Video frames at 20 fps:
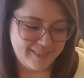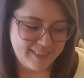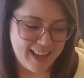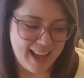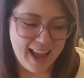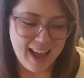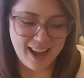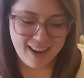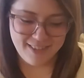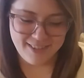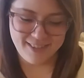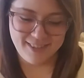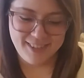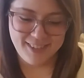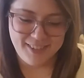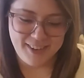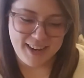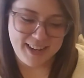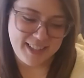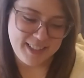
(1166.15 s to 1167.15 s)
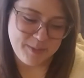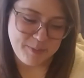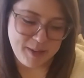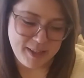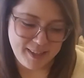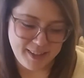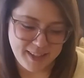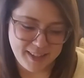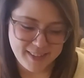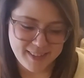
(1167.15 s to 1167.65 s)
How do I
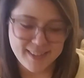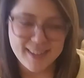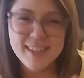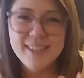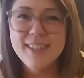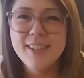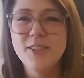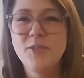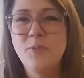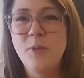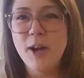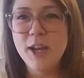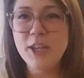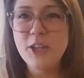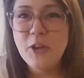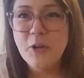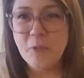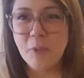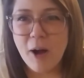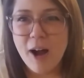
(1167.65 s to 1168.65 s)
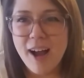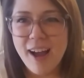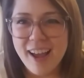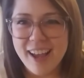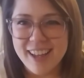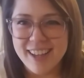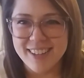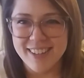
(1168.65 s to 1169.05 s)
explain this? This is what you want.